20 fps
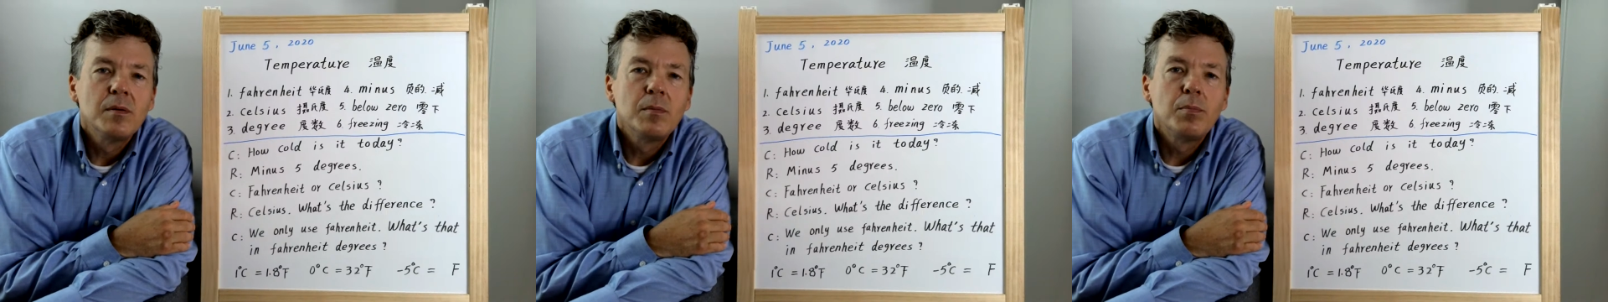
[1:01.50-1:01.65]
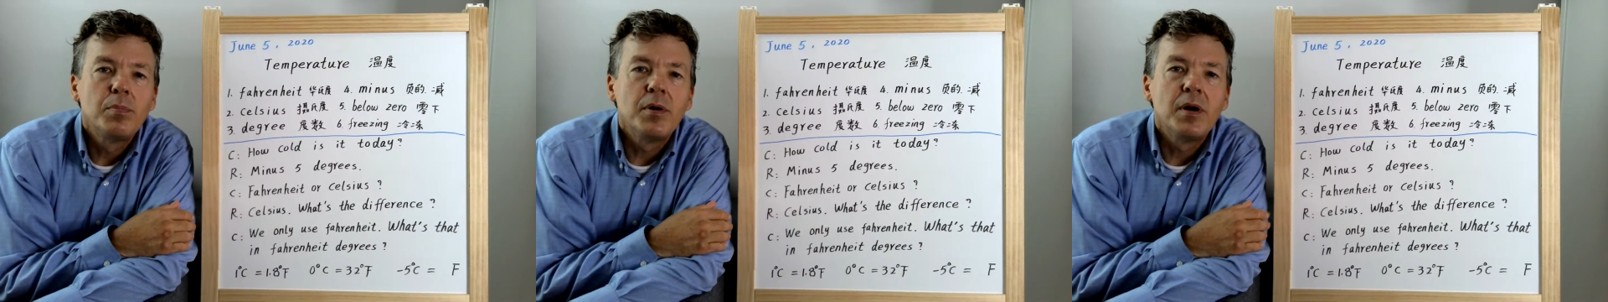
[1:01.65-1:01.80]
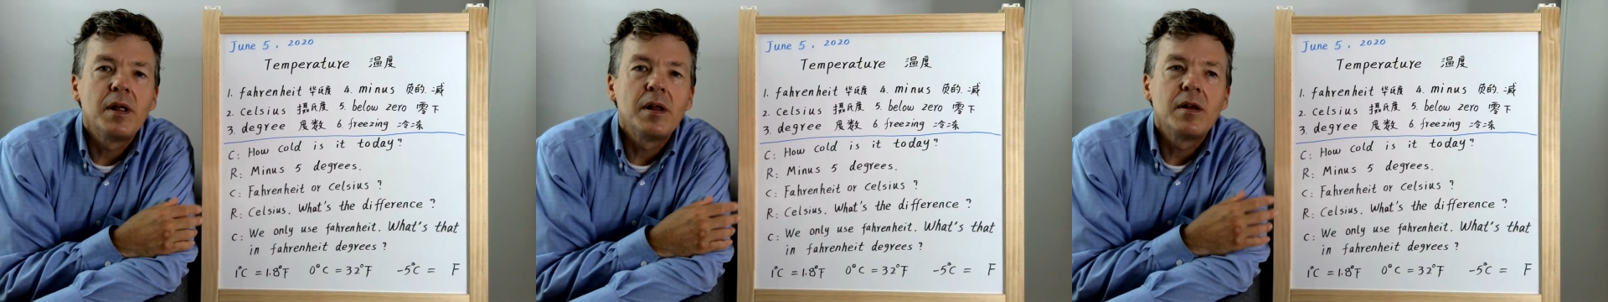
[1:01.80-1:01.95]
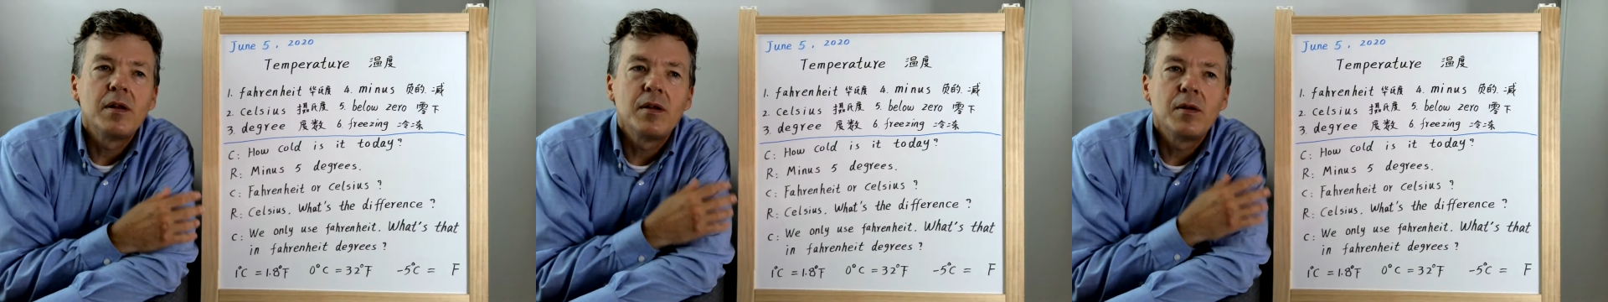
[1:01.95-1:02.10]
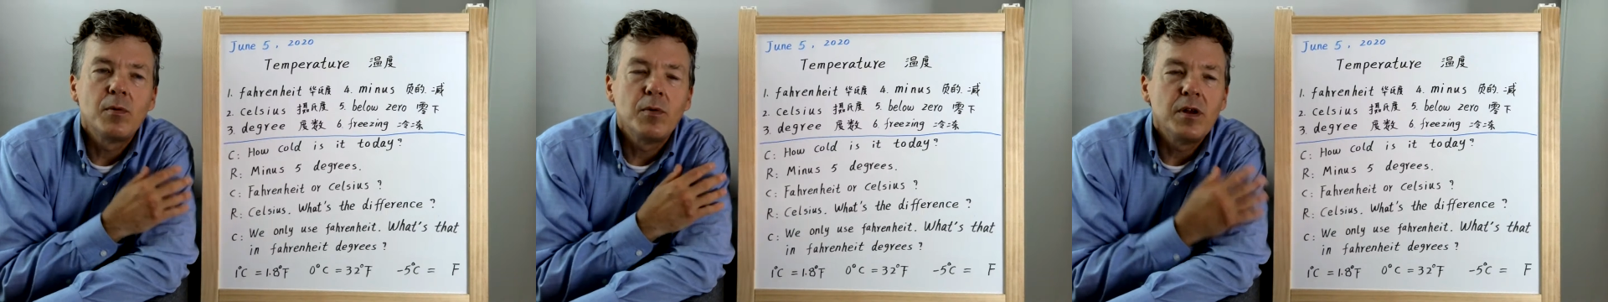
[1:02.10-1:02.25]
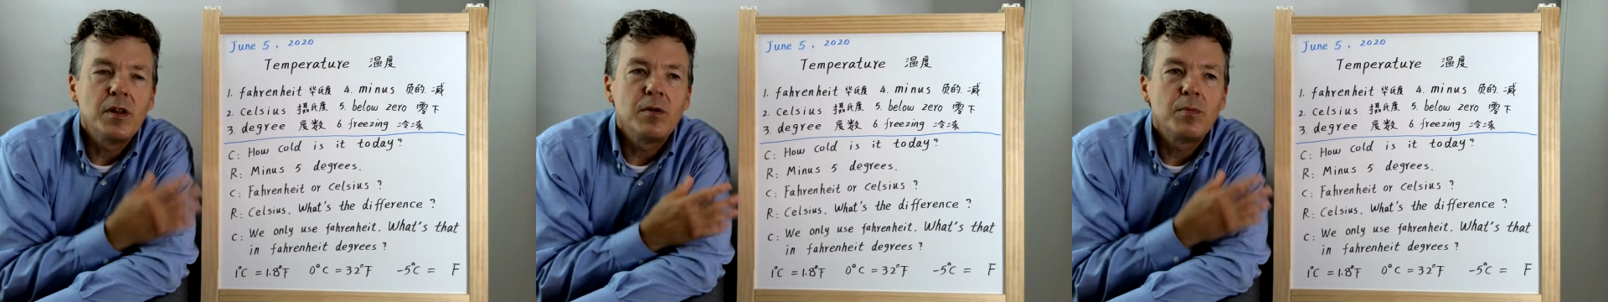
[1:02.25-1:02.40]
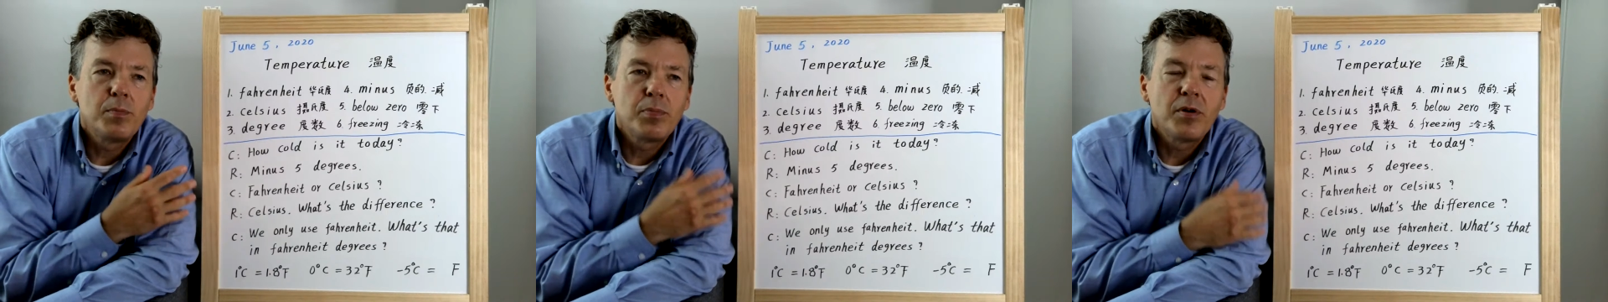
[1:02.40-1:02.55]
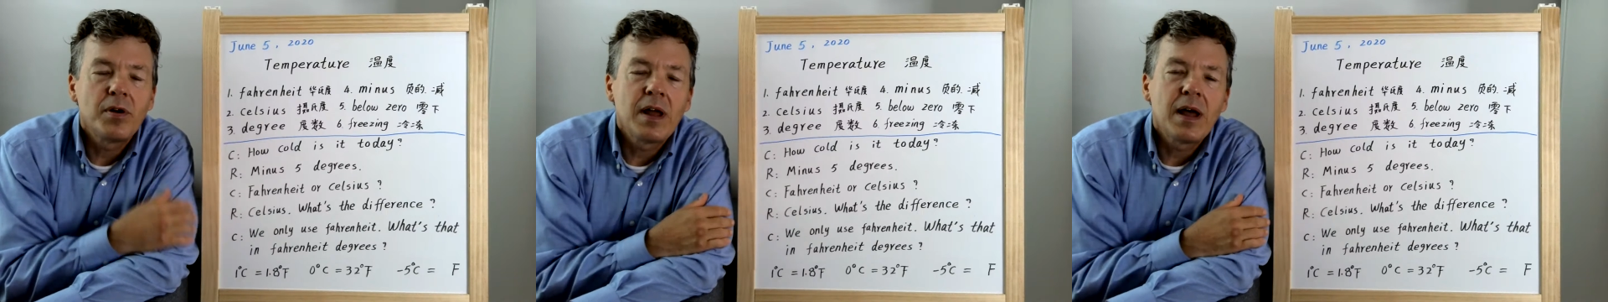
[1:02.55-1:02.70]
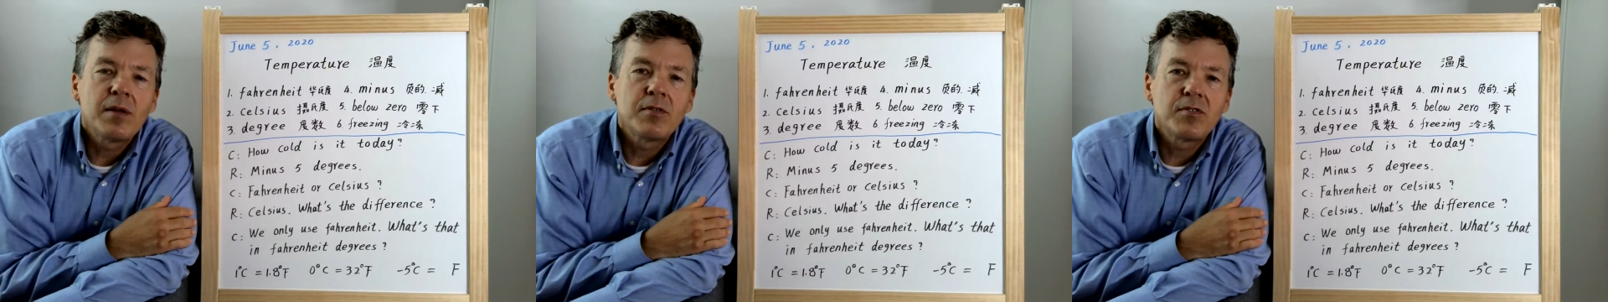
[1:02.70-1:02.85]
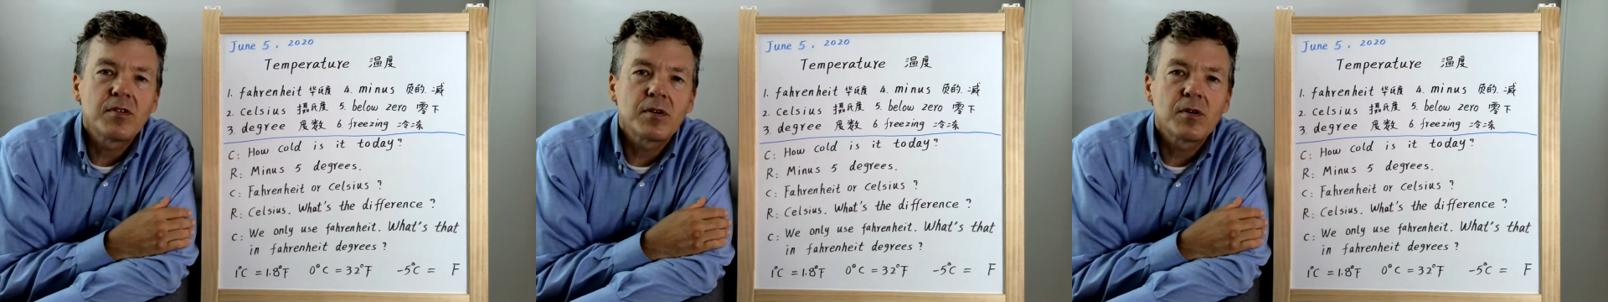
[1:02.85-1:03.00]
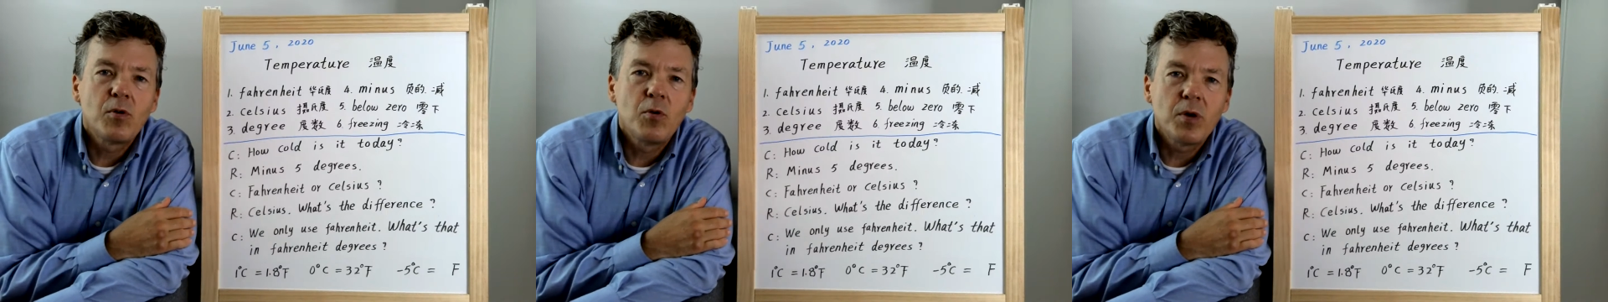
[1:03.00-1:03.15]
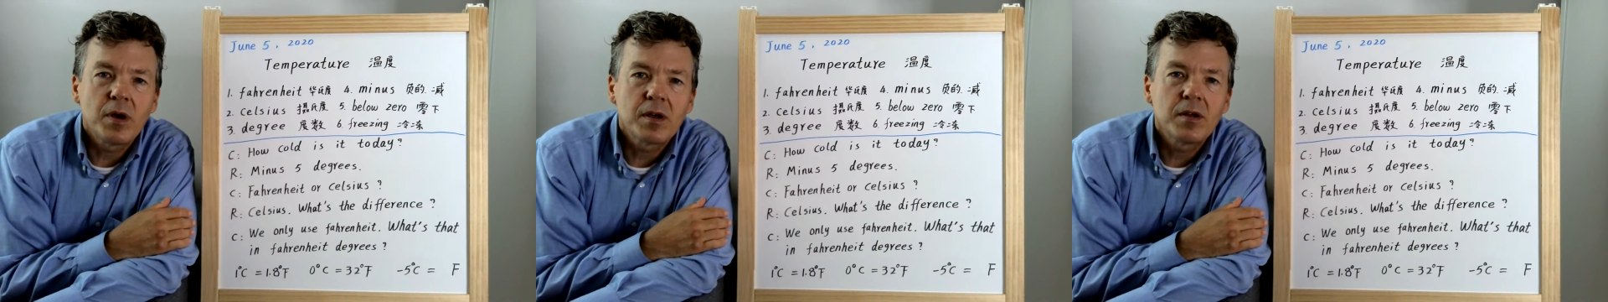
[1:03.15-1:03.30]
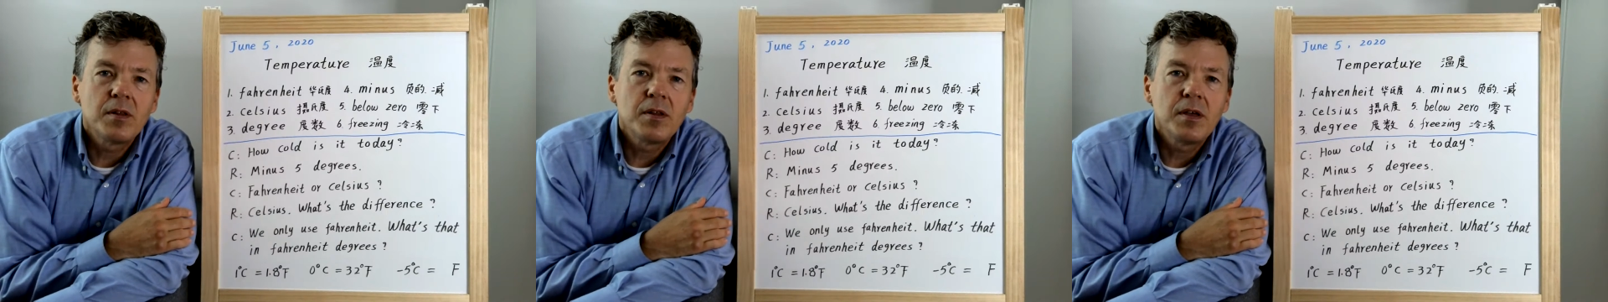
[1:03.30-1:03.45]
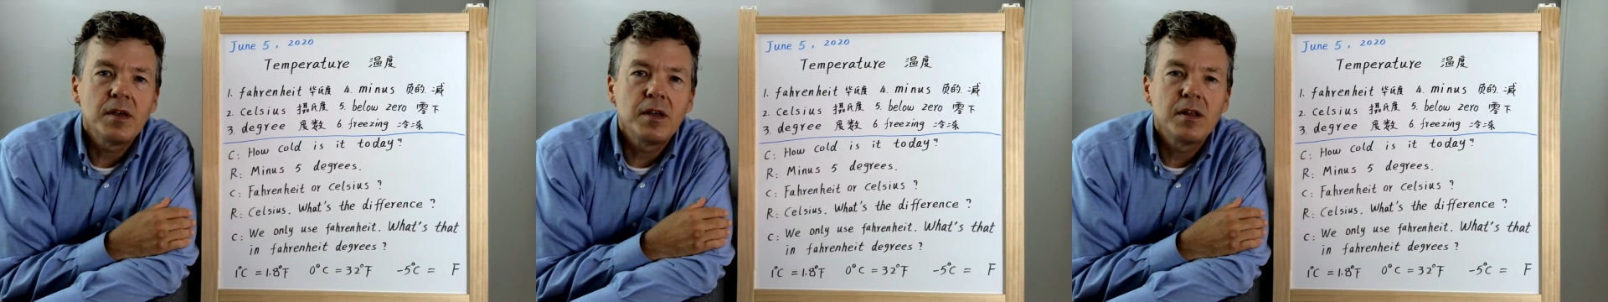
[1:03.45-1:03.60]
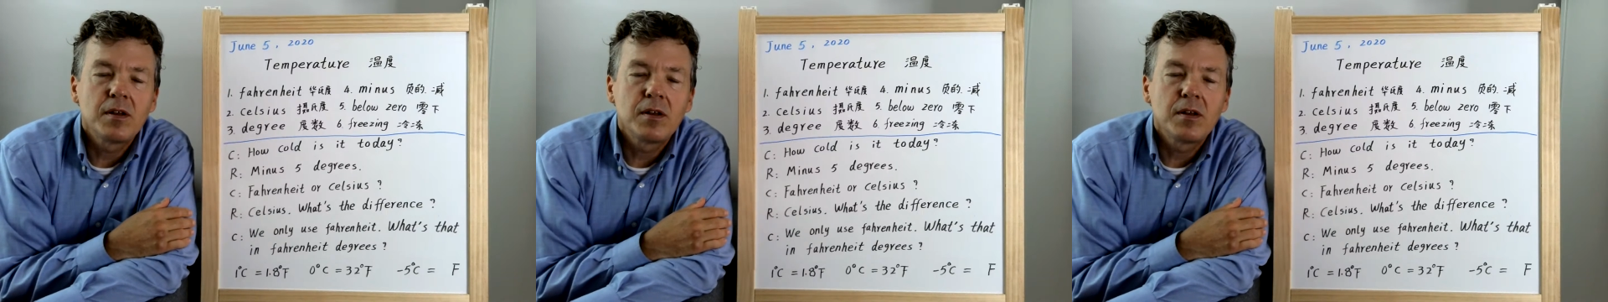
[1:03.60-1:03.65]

but when you pronounce it quickly